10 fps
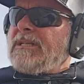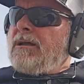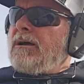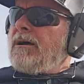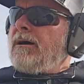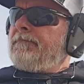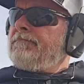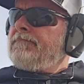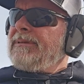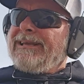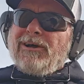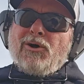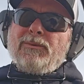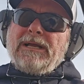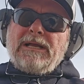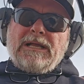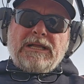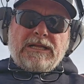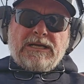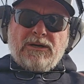when
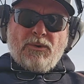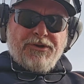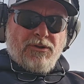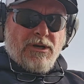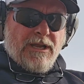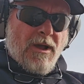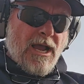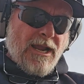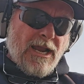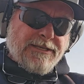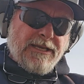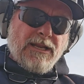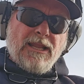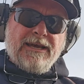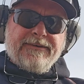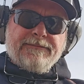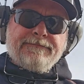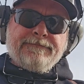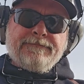you look at my 1911,